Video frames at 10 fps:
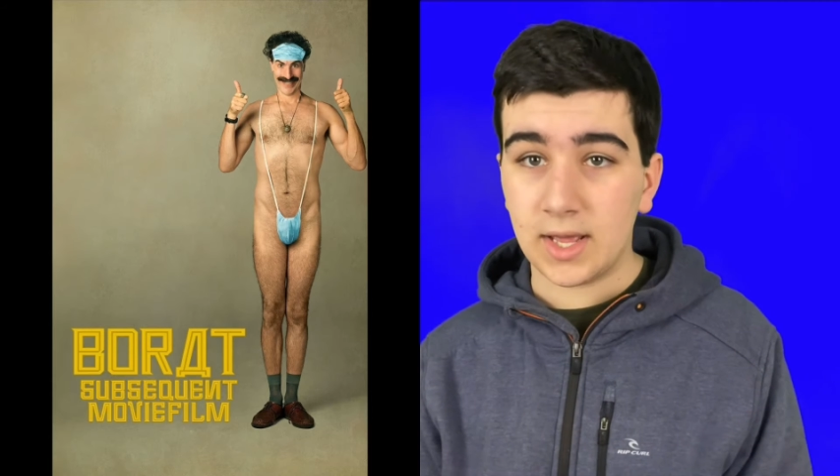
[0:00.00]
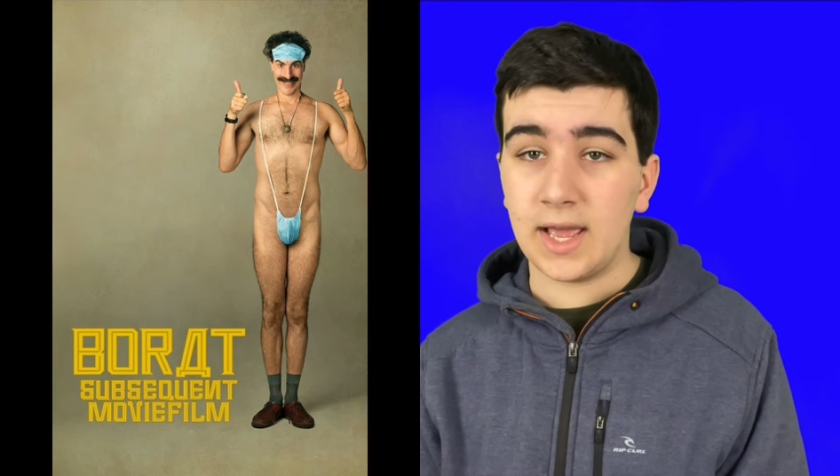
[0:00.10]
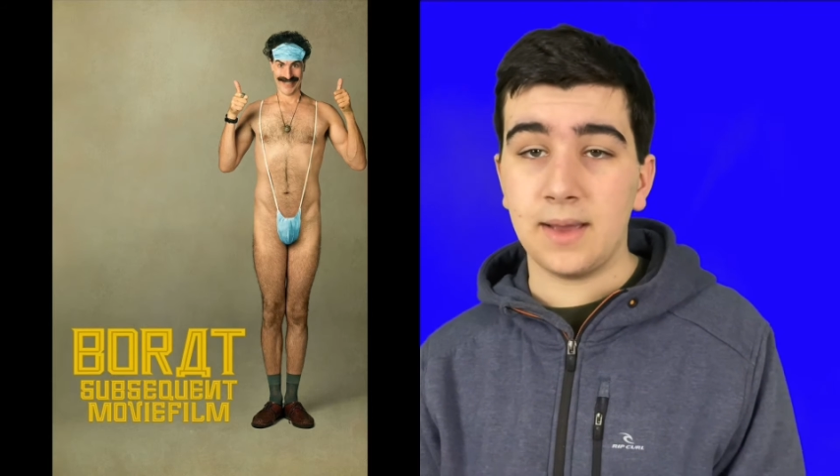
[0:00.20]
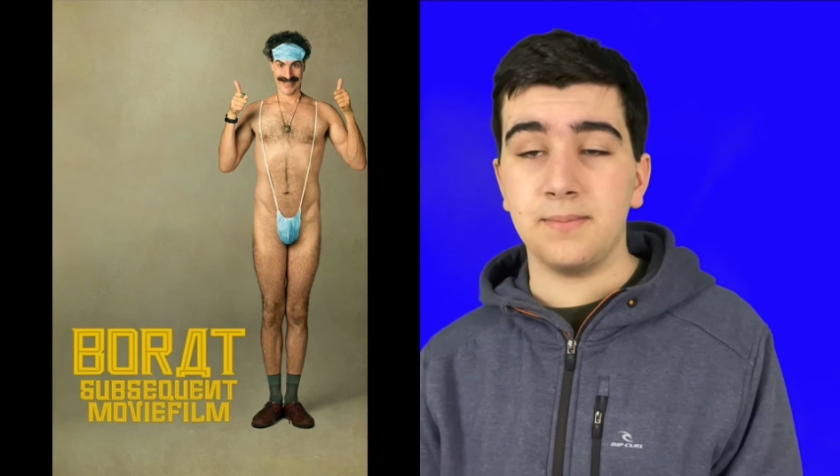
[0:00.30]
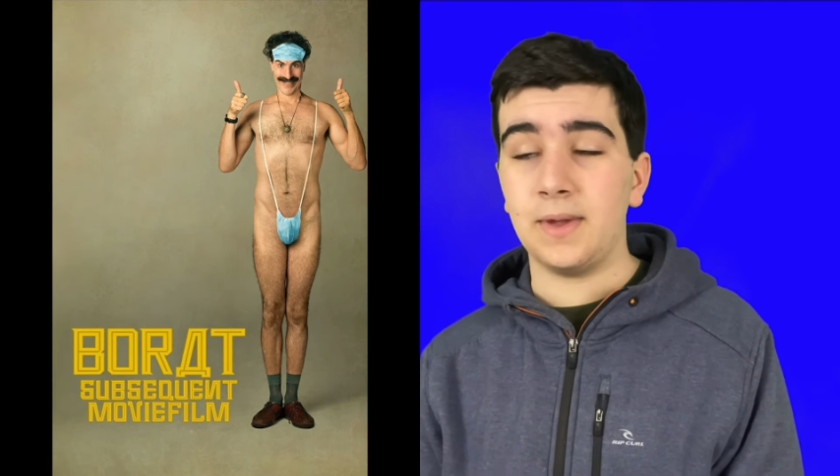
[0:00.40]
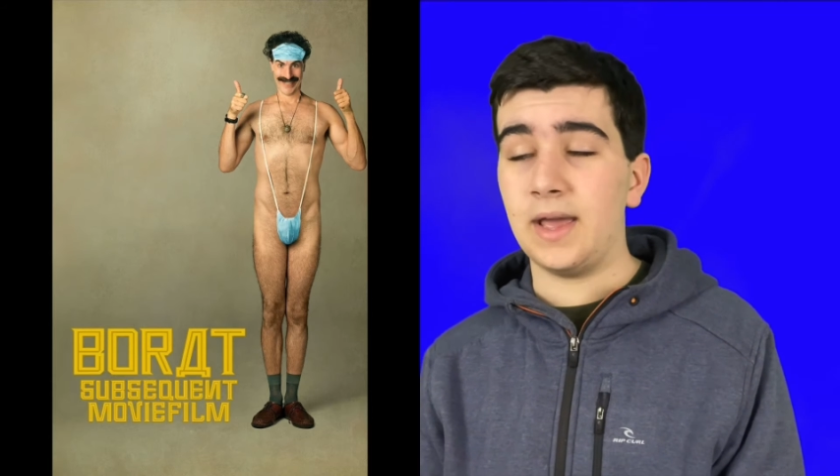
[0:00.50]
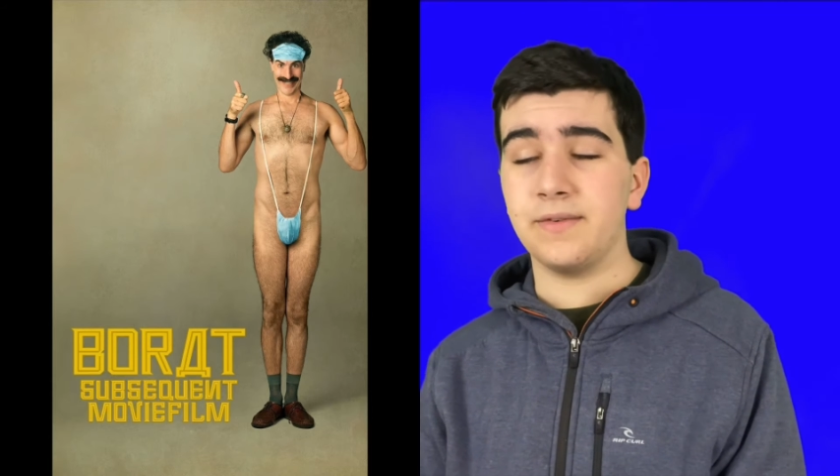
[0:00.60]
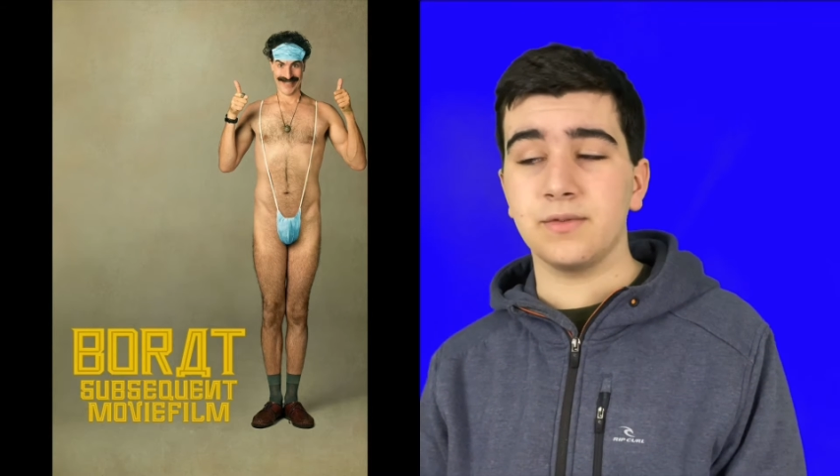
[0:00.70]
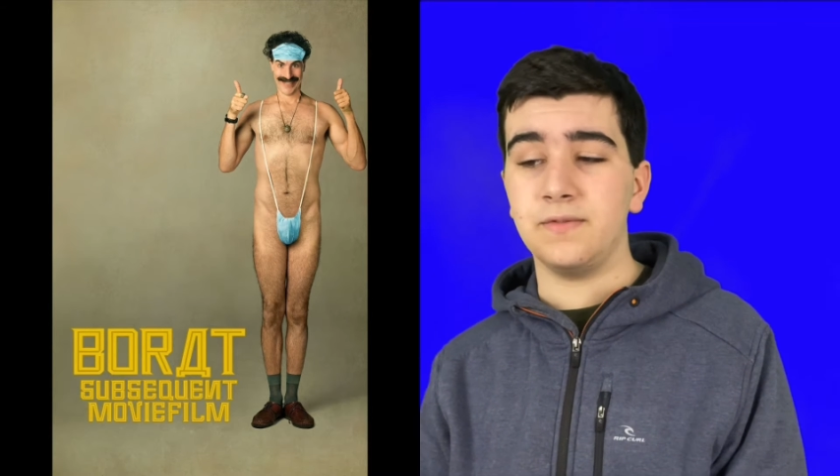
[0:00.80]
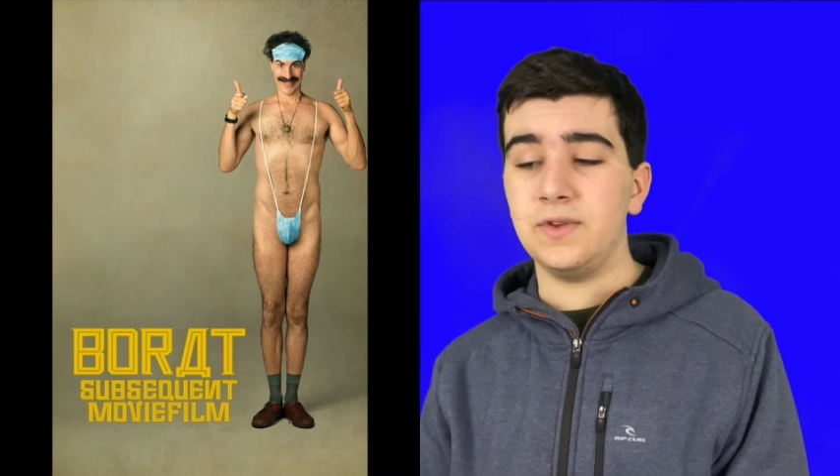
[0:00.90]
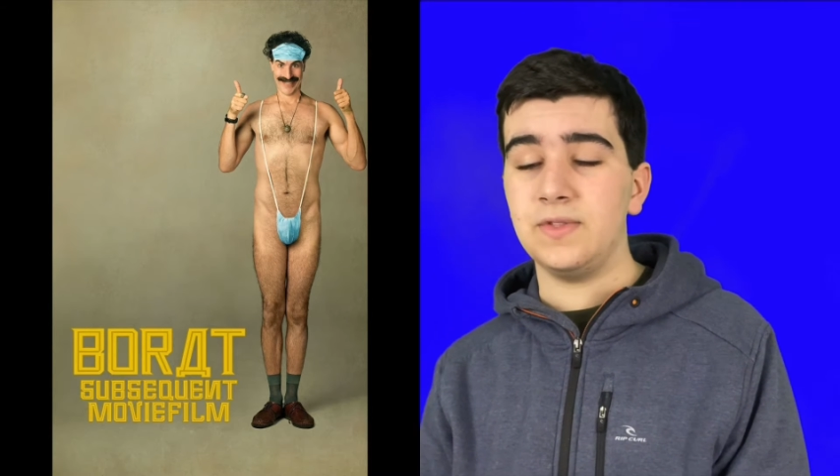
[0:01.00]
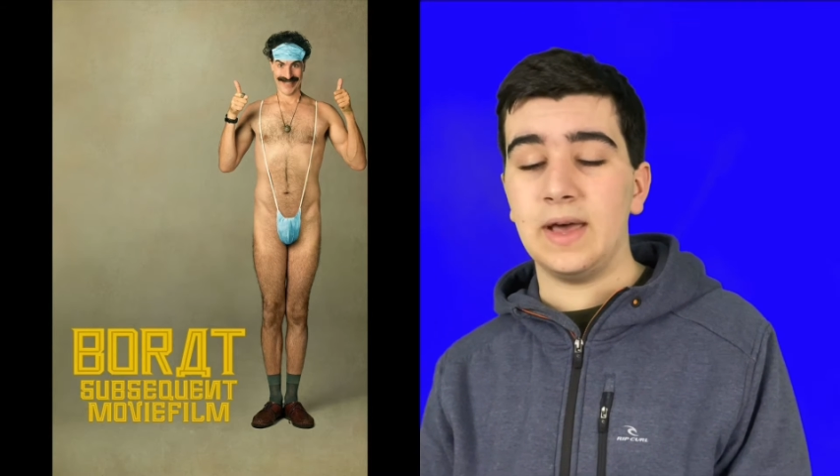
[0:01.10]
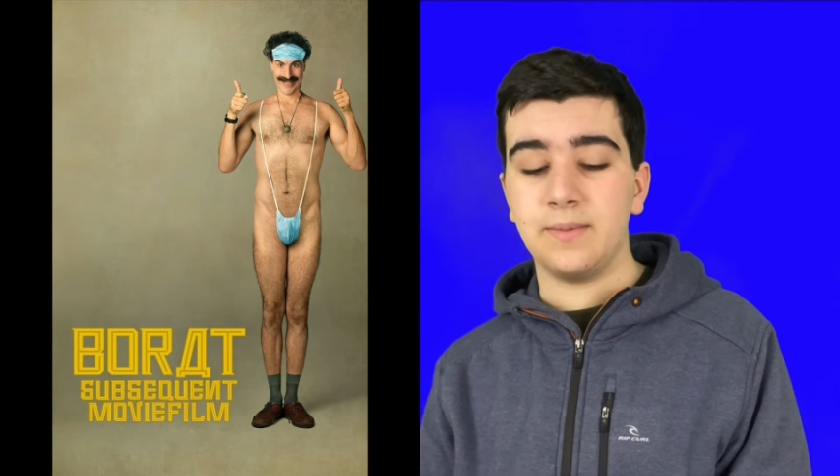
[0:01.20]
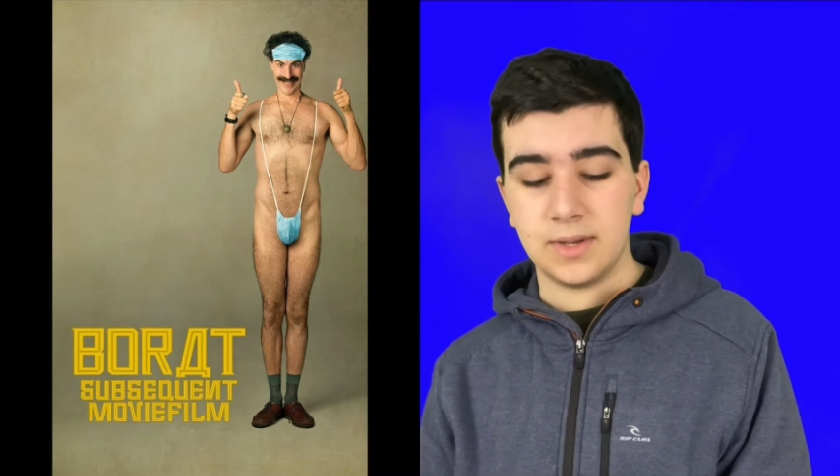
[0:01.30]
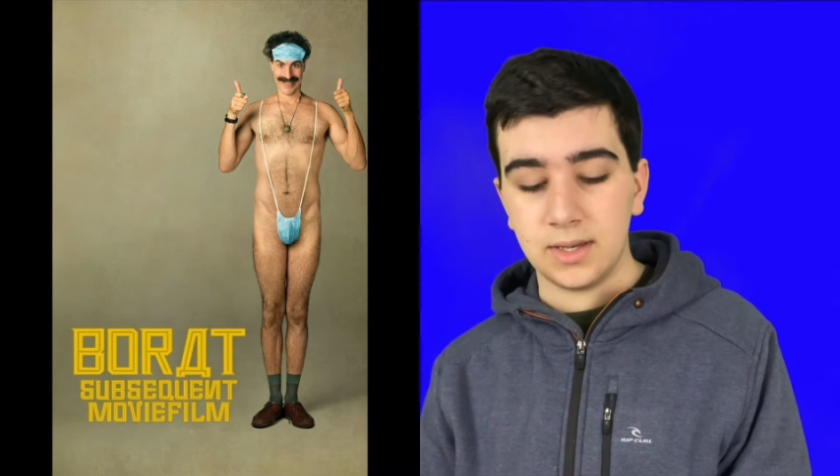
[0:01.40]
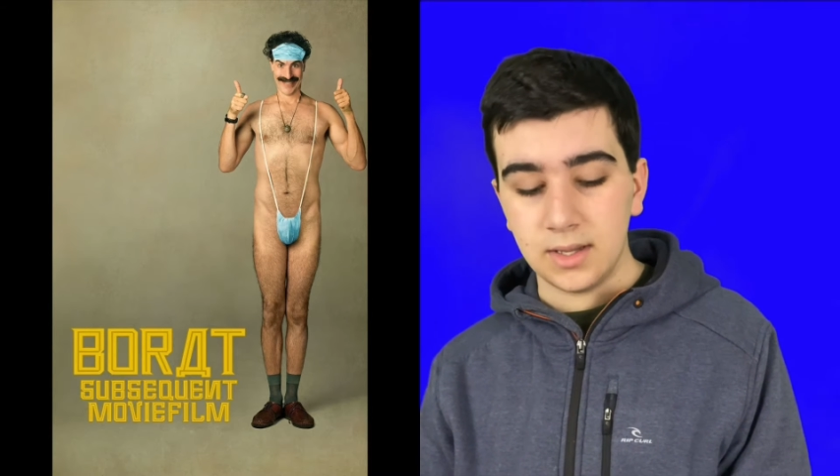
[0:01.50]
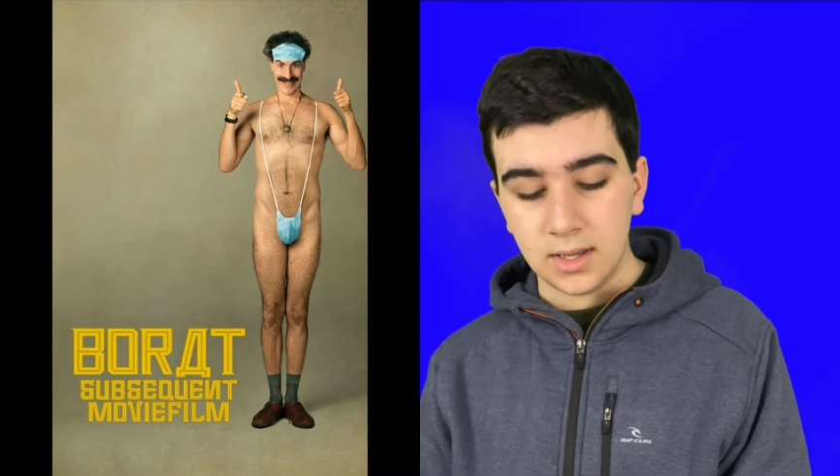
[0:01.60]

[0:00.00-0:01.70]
I haven't reviewed that one.